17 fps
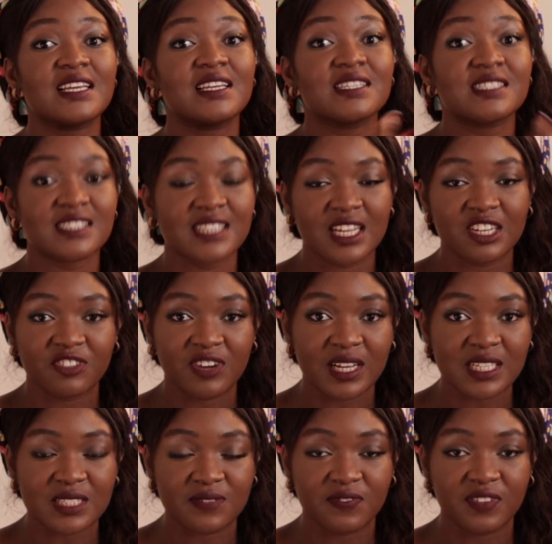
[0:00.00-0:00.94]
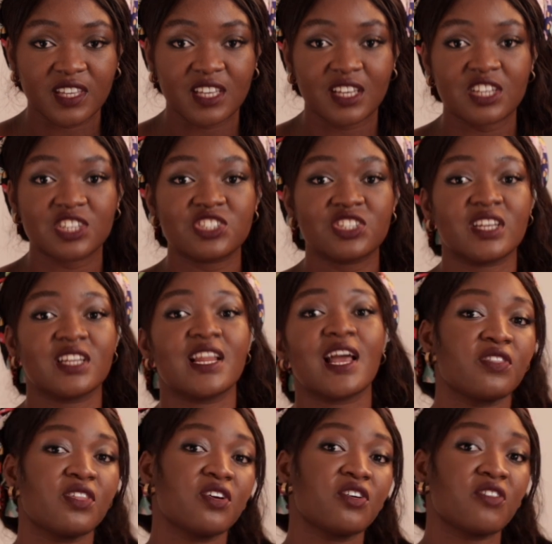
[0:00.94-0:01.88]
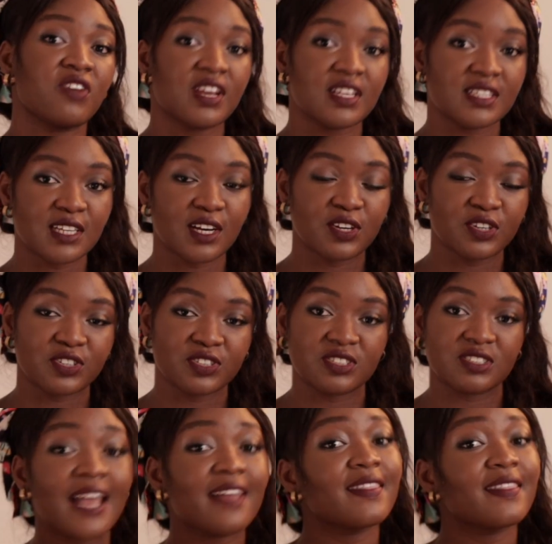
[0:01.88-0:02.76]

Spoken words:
instant gratification for the greater good.